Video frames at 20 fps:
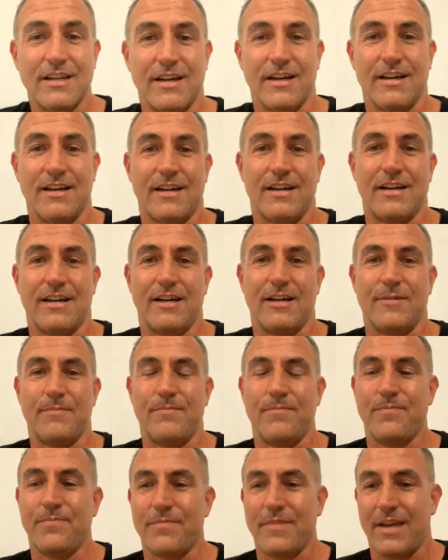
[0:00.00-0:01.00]

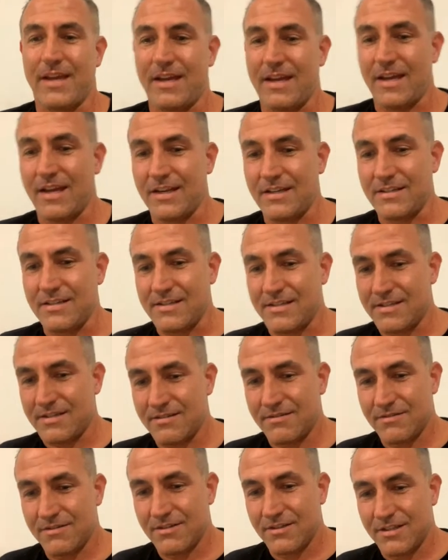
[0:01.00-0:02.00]
And
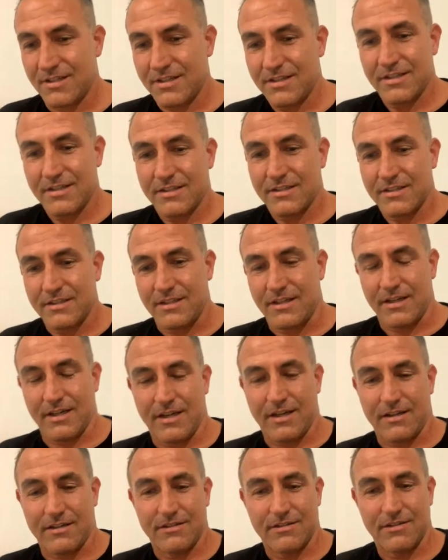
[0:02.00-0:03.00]

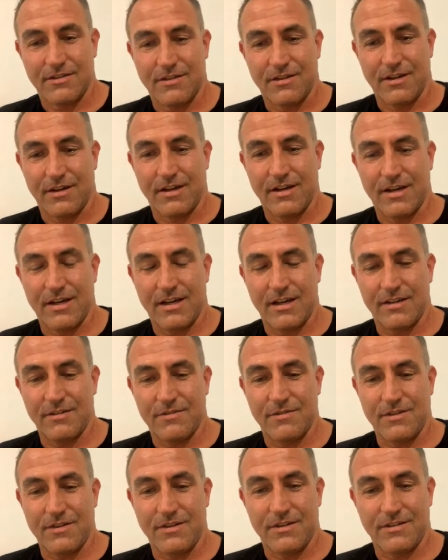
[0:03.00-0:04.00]
yeah,
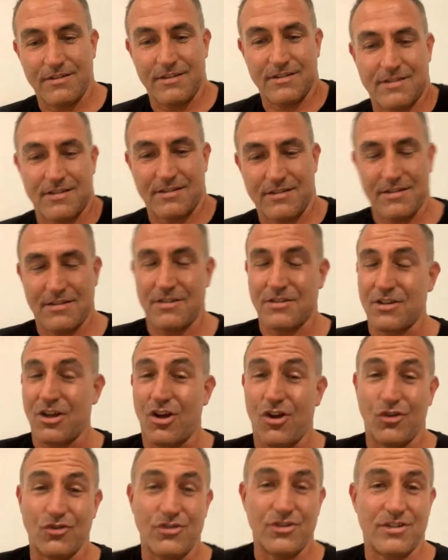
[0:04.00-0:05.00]
this is a
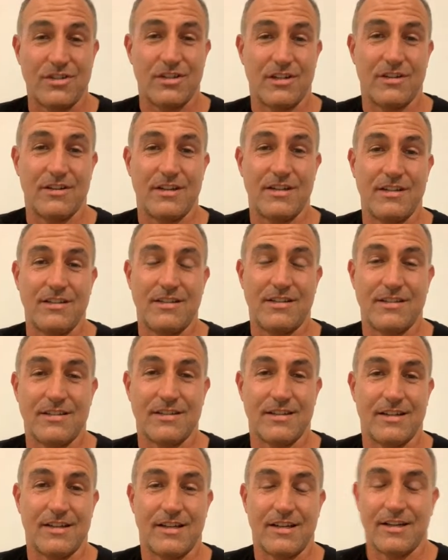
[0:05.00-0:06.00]
whole new series.
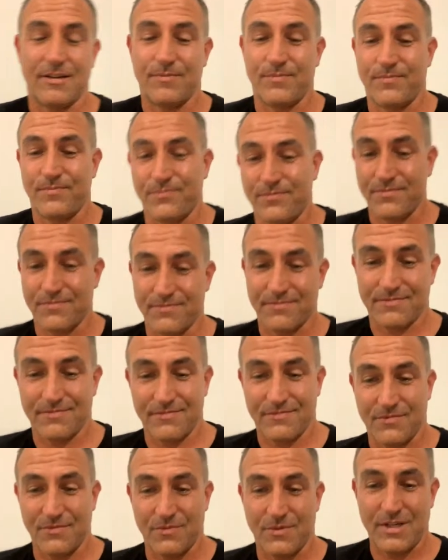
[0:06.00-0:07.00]

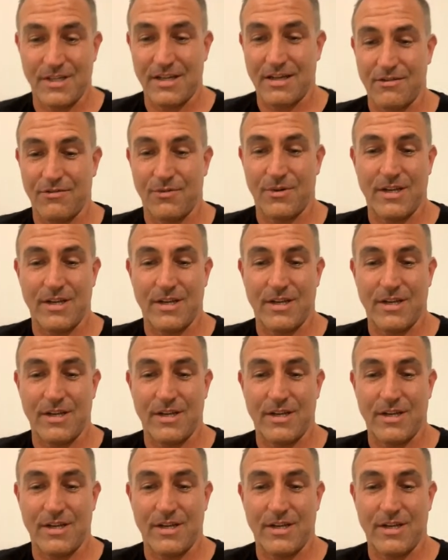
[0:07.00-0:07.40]
We never.